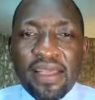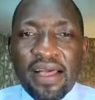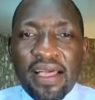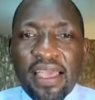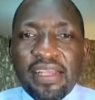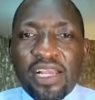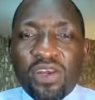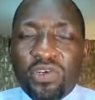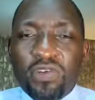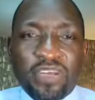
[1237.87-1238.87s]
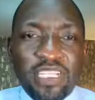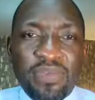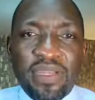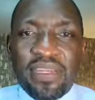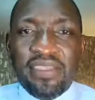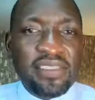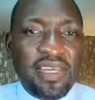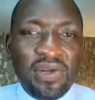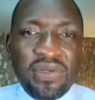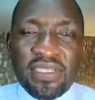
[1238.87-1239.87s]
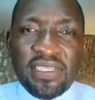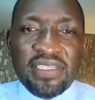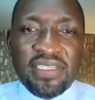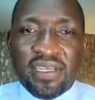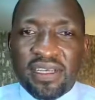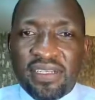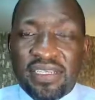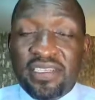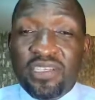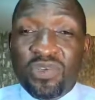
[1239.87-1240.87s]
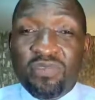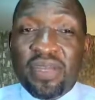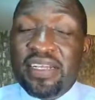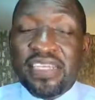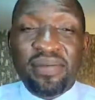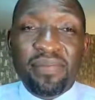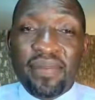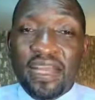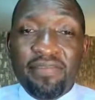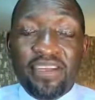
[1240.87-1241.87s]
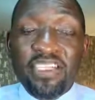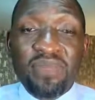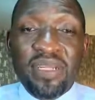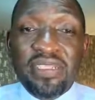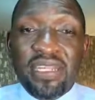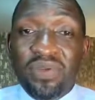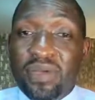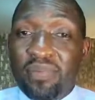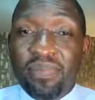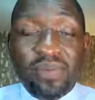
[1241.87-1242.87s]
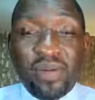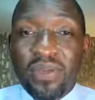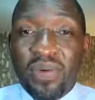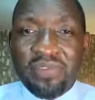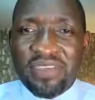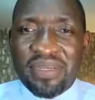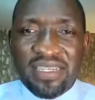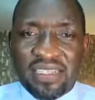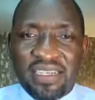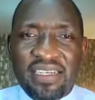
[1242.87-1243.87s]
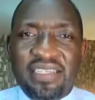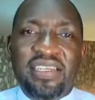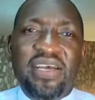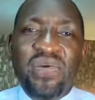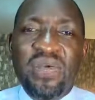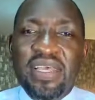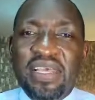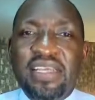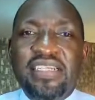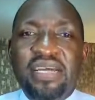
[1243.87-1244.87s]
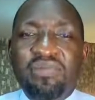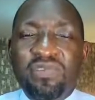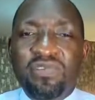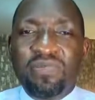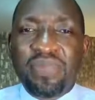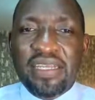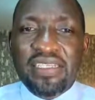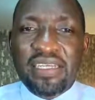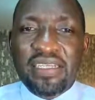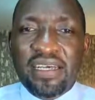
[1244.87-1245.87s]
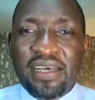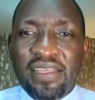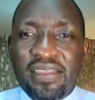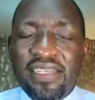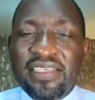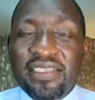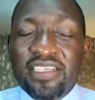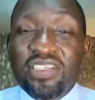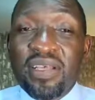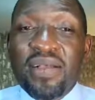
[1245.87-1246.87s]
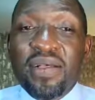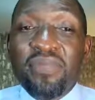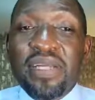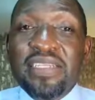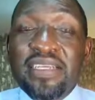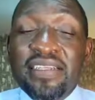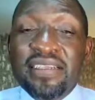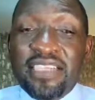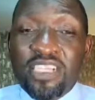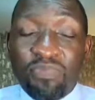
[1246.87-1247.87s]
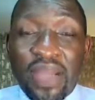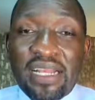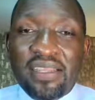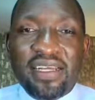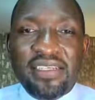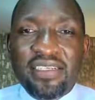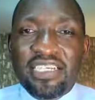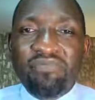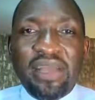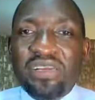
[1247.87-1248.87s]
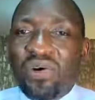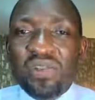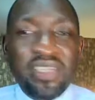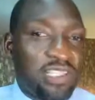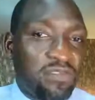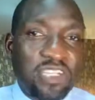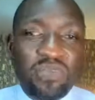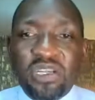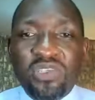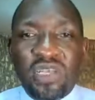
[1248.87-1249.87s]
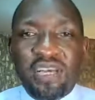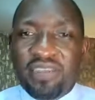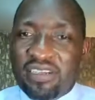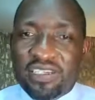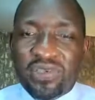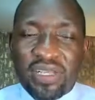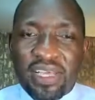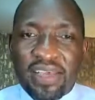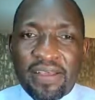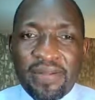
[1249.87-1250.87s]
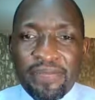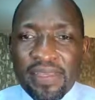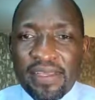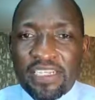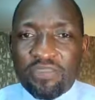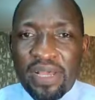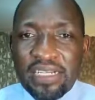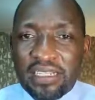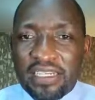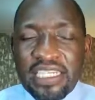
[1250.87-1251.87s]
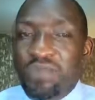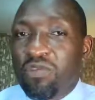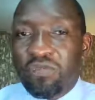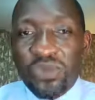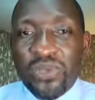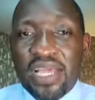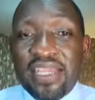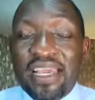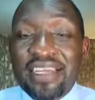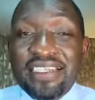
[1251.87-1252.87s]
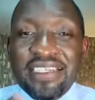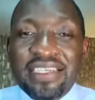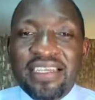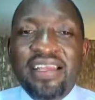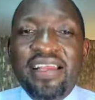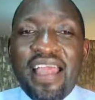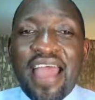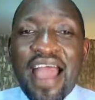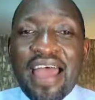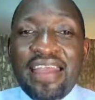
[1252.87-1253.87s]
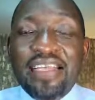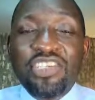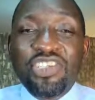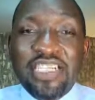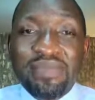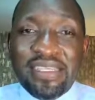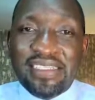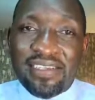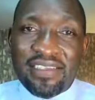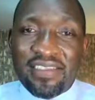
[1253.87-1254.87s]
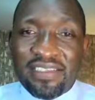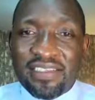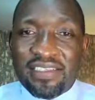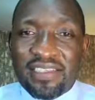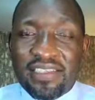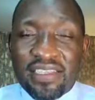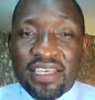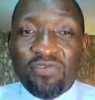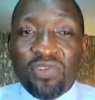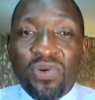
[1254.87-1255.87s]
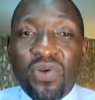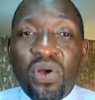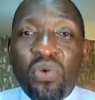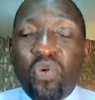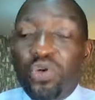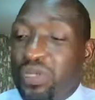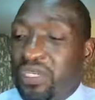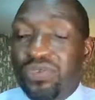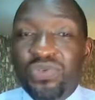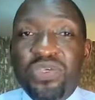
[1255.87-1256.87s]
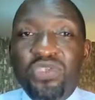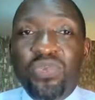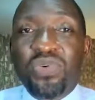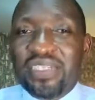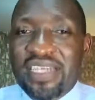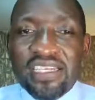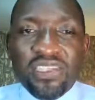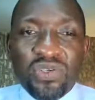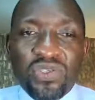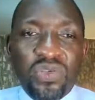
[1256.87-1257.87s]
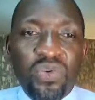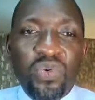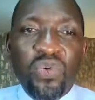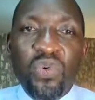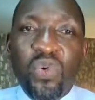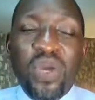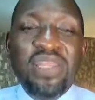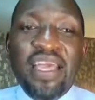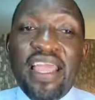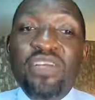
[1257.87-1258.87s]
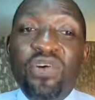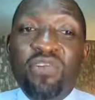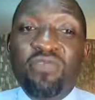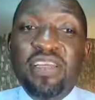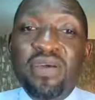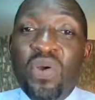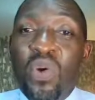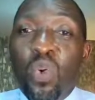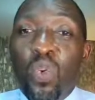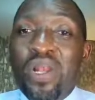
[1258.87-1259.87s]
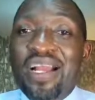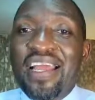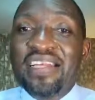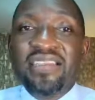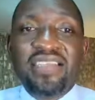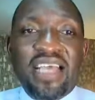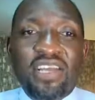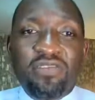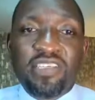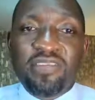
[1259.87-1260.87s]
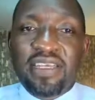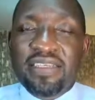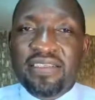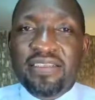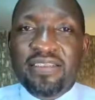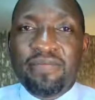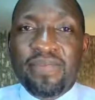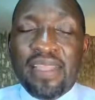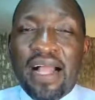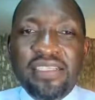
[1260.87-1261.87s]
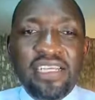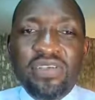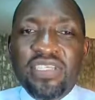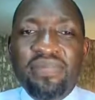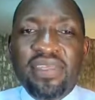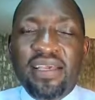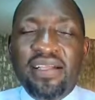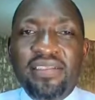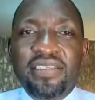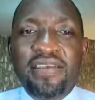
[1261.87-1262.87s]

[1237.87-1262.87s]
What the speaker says: gained a lot of experience around this disease. We've made some advancements, and we are probably one of the better centers now in terms of managing the disease. But despite that, despite all the years of experience you have in critical care, despite the team we've put together, it's still an extremely challenging disease. And therefore, what we need to do is to protect those who, when they get COVID, will get this kind of severe disease. I'll tell you something else.